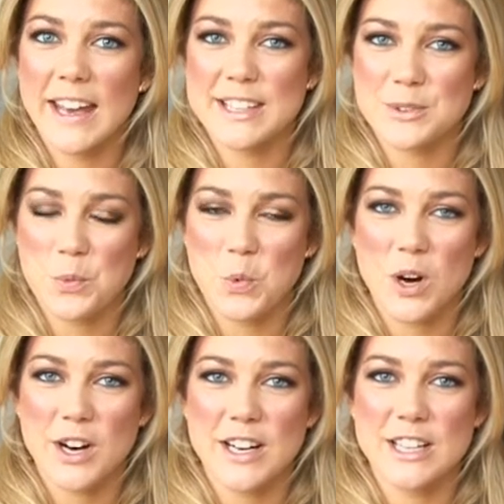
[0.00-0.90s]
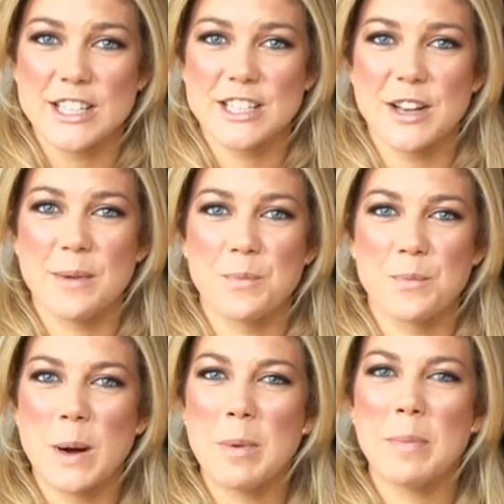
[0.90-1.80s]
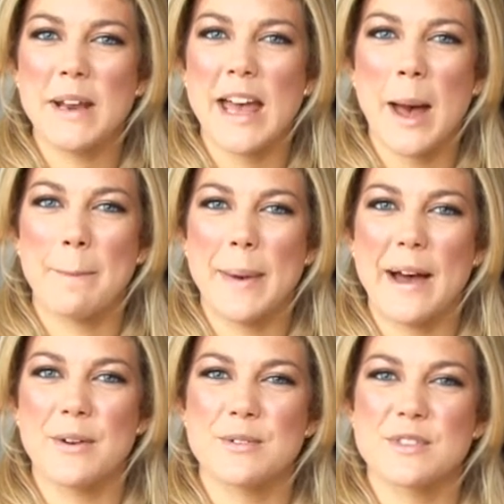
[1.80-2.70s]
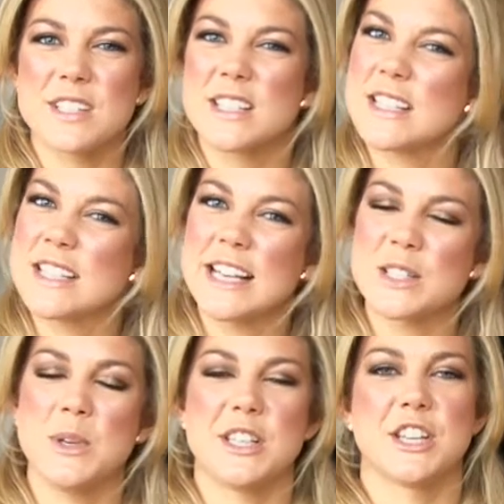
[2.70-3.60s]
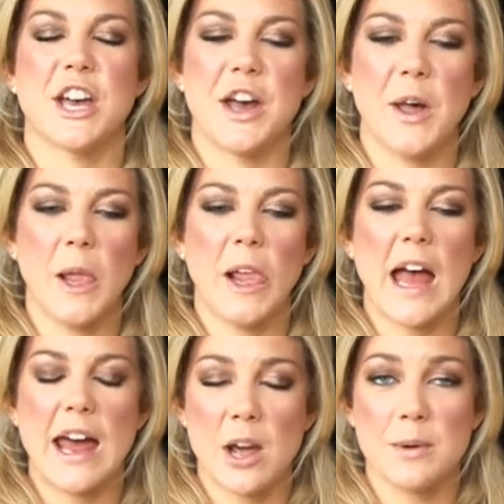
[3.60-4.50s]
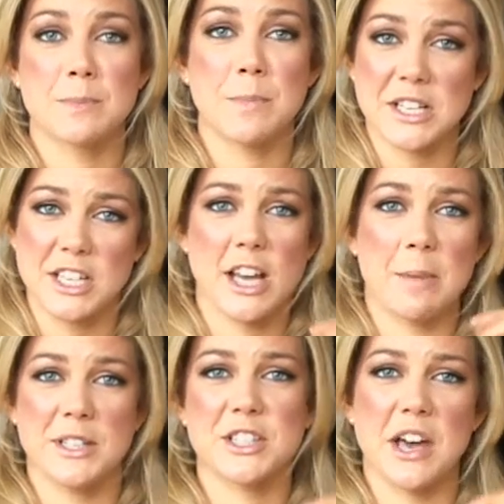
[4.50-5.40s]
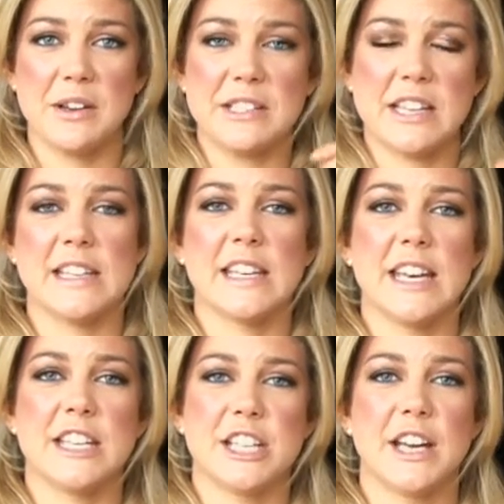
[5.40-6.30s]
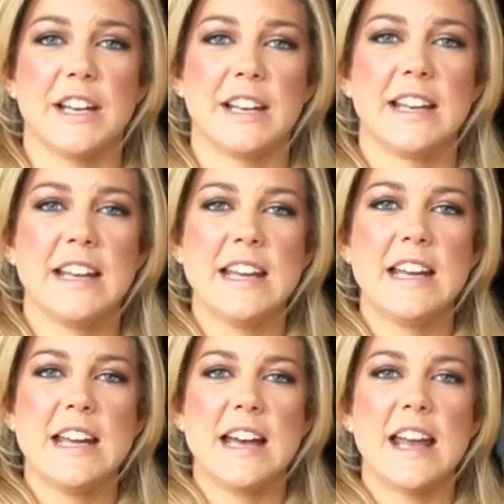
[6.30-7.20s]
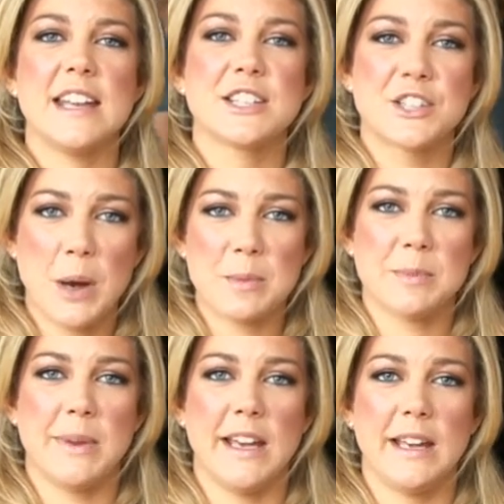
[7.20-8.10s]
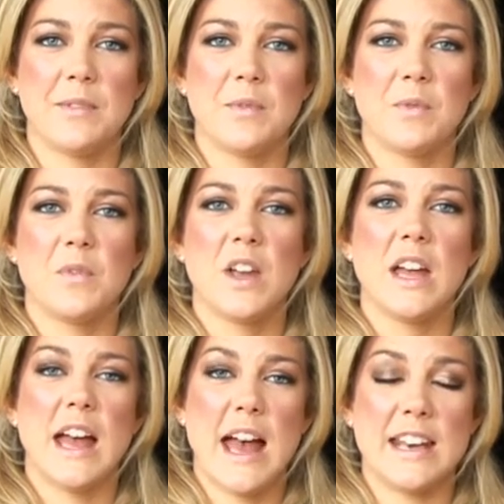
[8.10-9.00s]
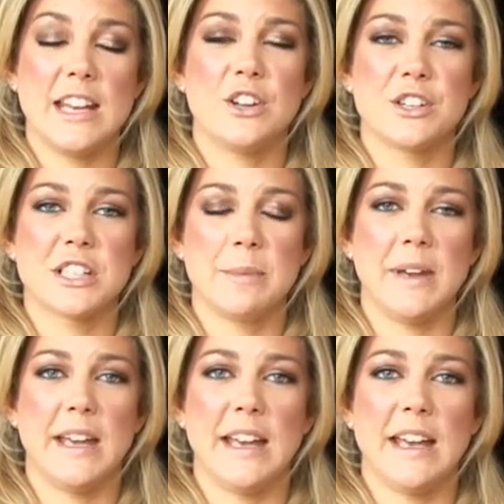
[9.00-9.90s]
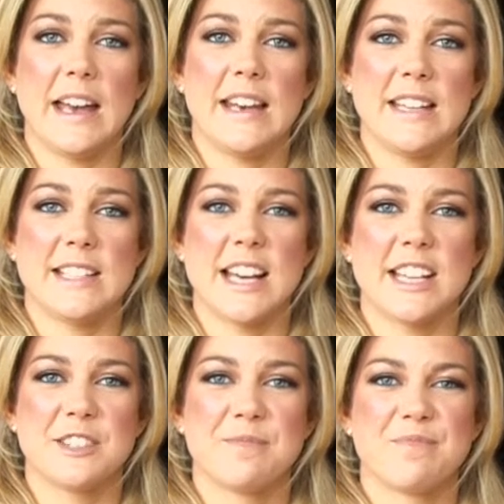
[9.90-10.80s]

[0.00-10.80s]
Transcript: it was probably about six weeks ago, and I was buttoning up his coat in the kitchen, and he stopped me, and he looked at me, and he said,